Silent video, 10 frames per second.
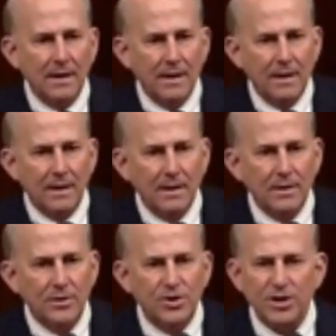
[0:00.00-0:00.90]
how about if
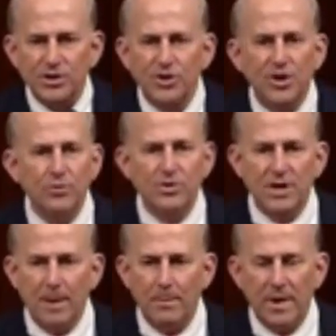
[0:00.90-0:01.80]
we do something
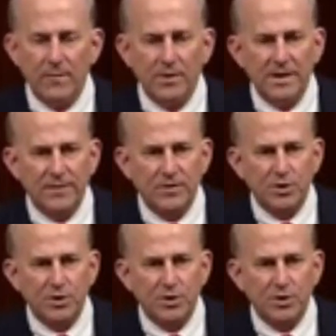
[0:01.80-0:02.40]
that's right?